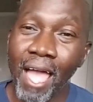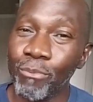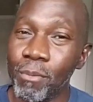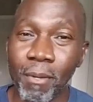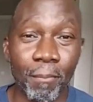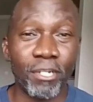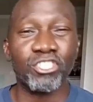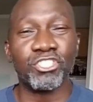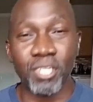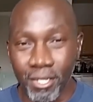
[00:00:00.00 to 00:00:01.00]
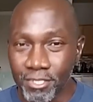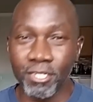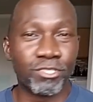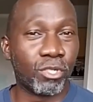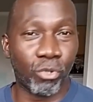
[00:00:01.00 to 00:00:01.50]
And remember,
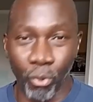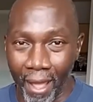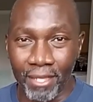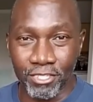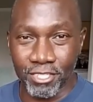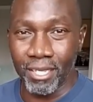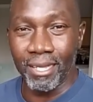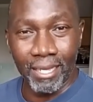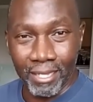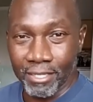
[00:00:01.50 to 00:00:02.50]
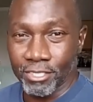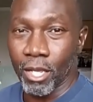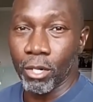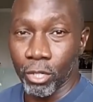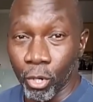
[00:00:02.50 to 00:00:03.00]
Jesus Christ
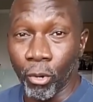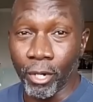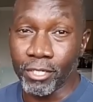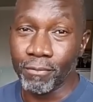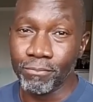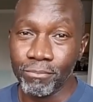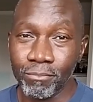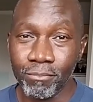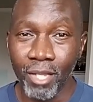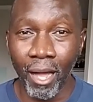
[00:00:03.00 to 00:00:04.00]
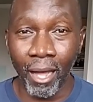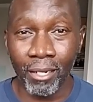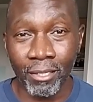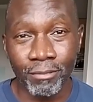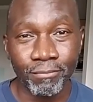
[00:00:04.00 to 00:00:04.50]
is Lord.
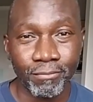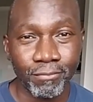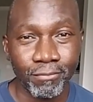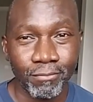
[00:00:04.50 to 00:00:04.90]
Holla.